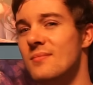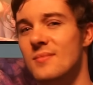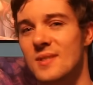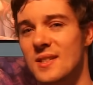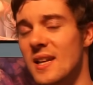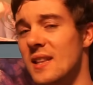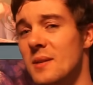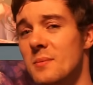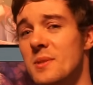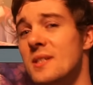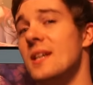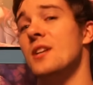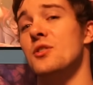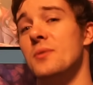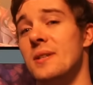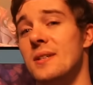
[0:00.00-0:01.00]
Salem's
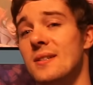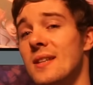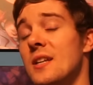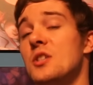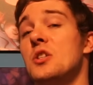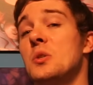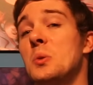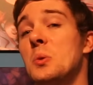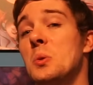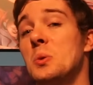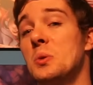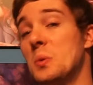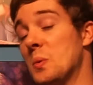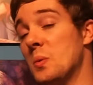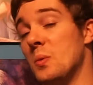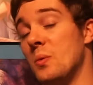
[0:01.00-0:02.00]
sentries that she
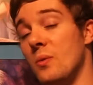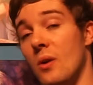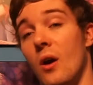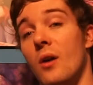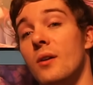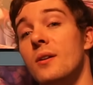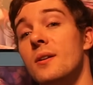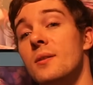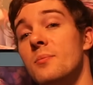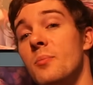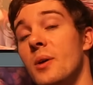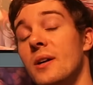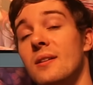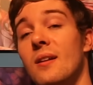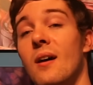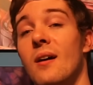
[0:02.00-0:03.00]
told to guard,
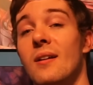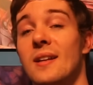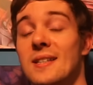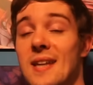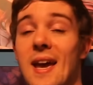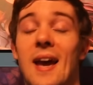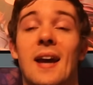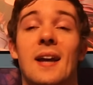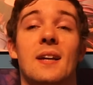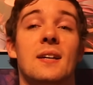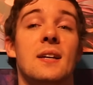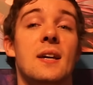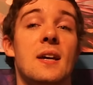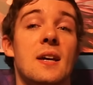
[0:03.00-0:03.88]
but not attack